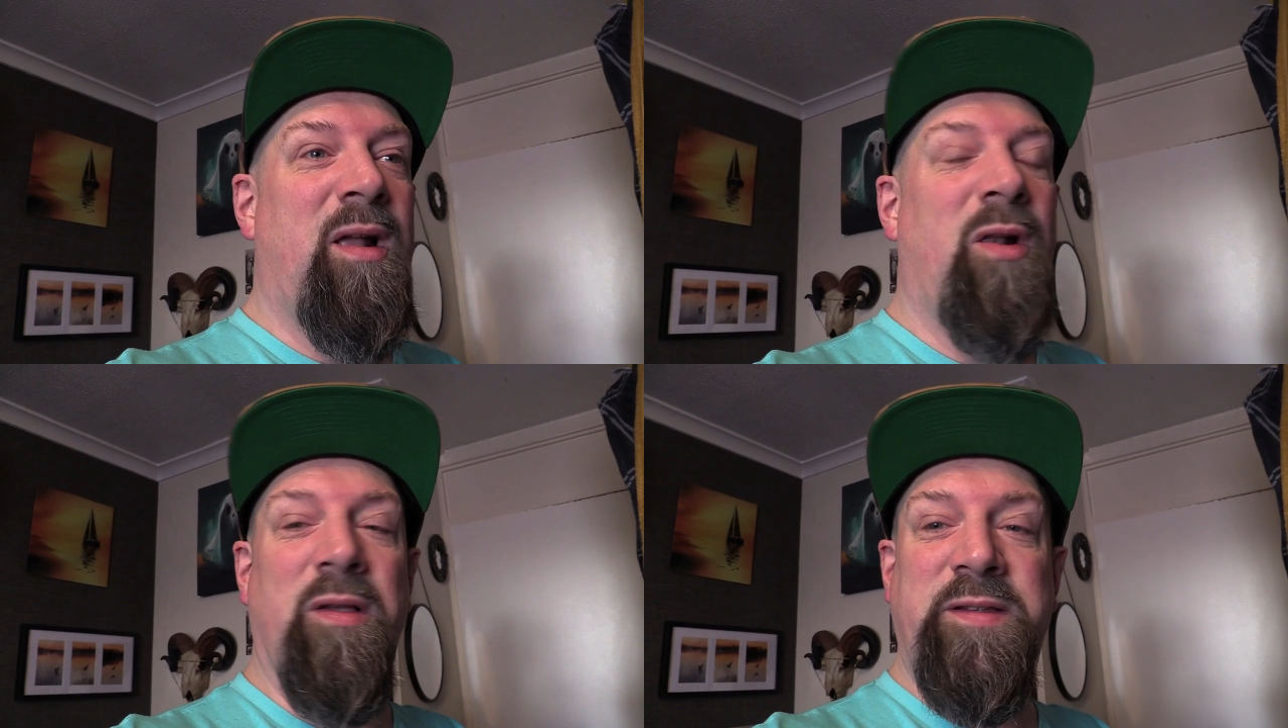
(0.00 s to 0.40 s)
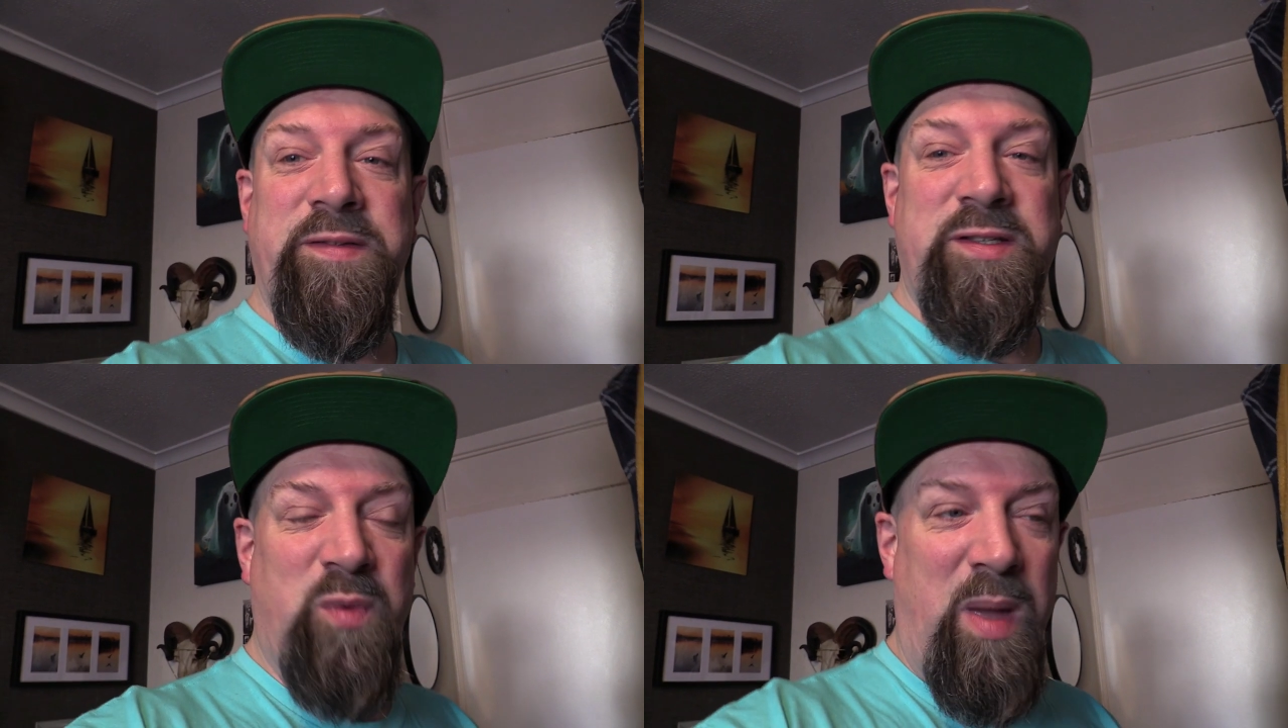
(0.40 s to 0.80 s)
Lots
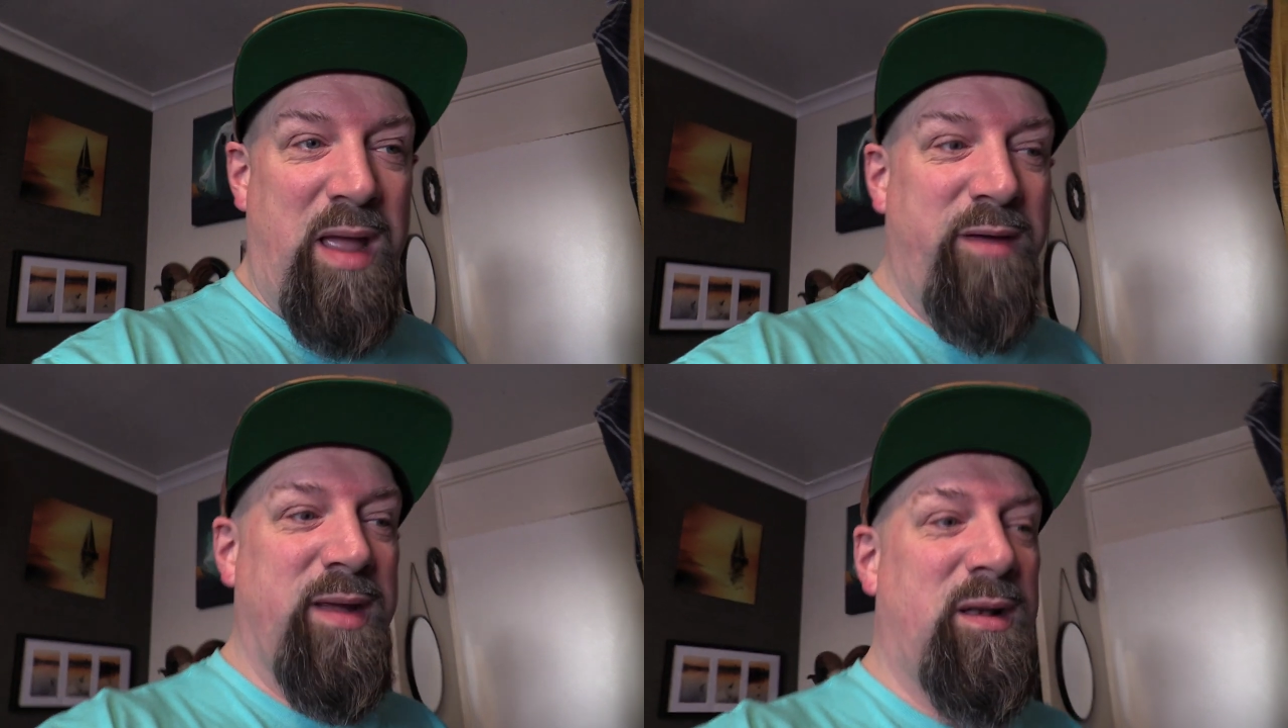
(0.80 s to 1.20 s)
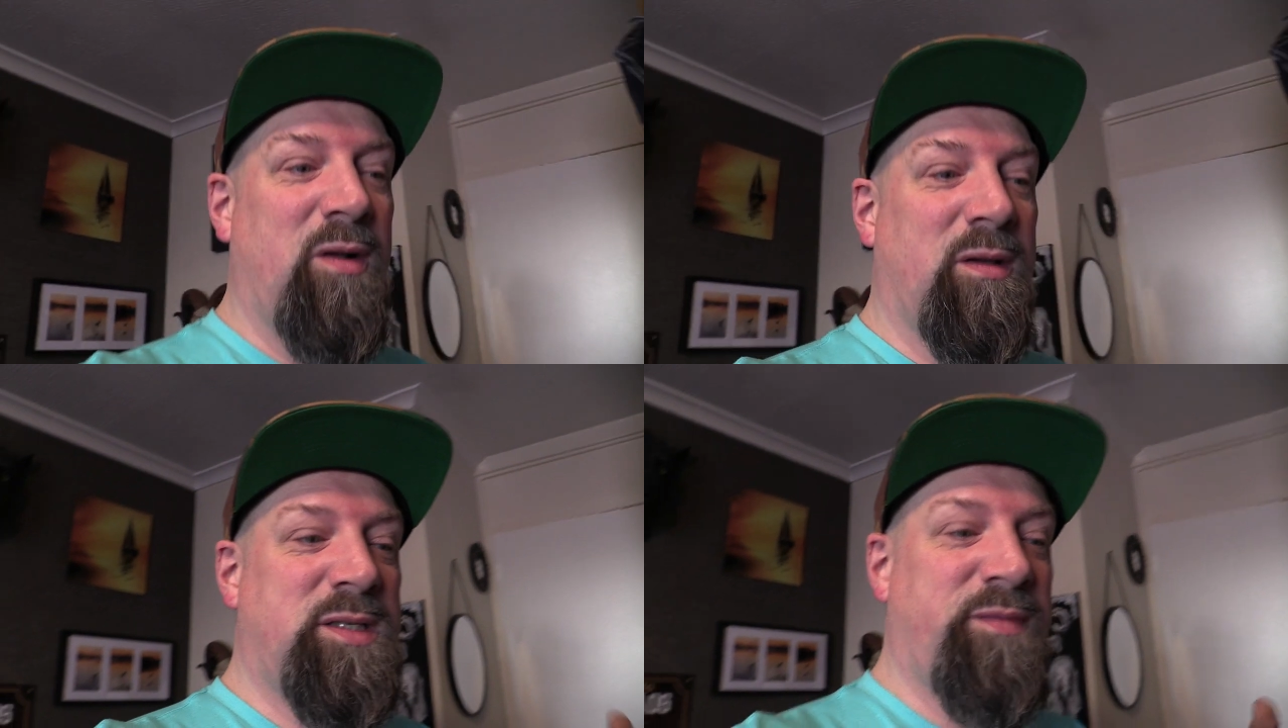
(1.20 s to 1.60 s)
of swearing,
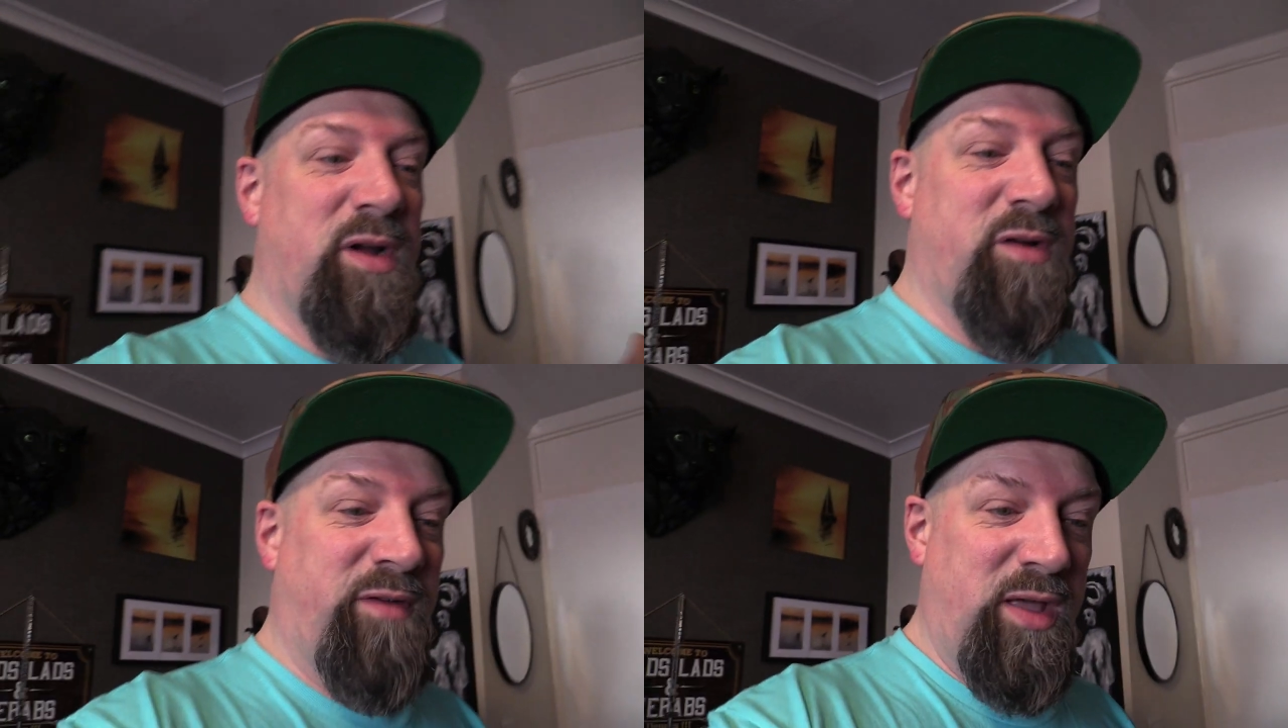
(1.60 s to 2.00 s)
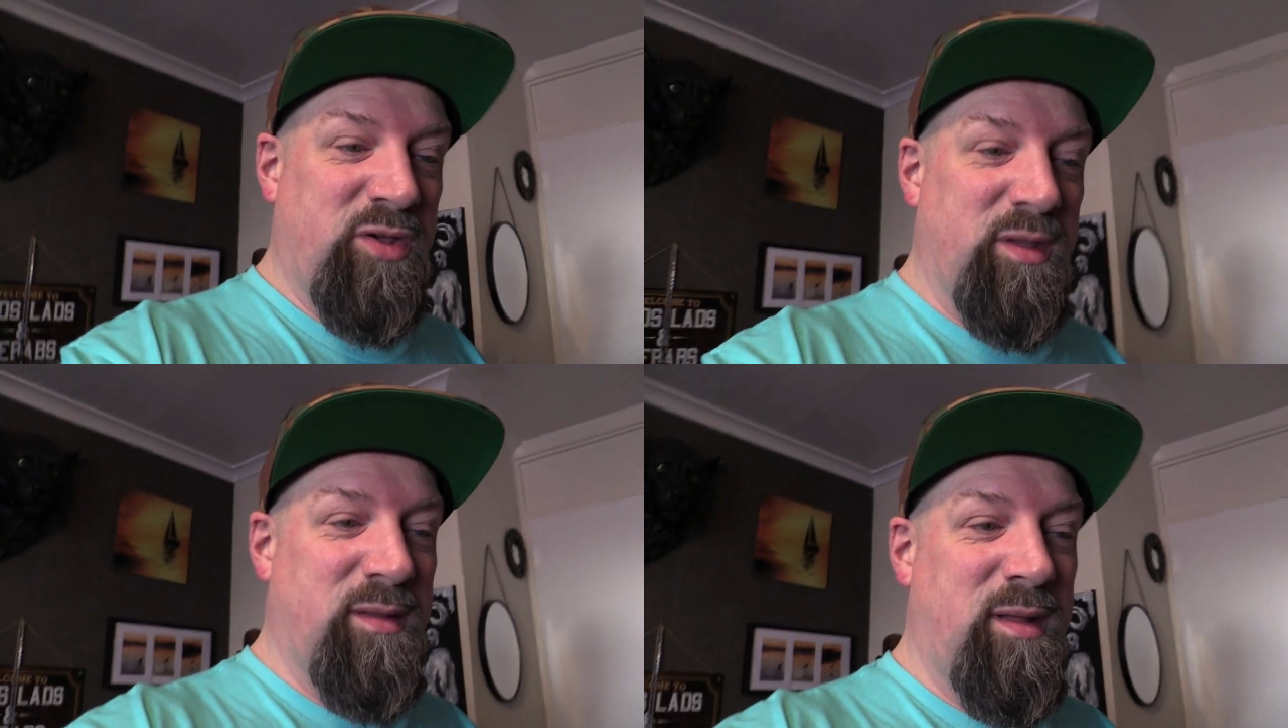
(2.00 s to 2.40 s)
lots of
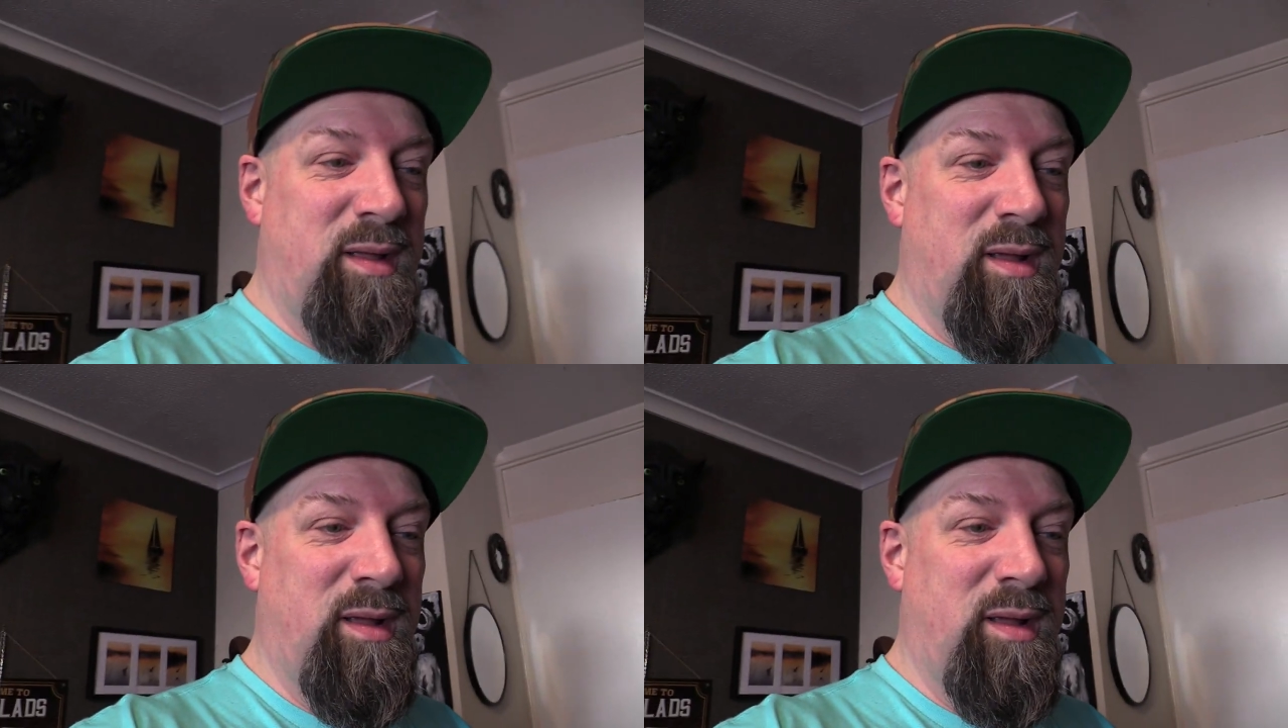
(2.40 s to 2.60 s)
aggression.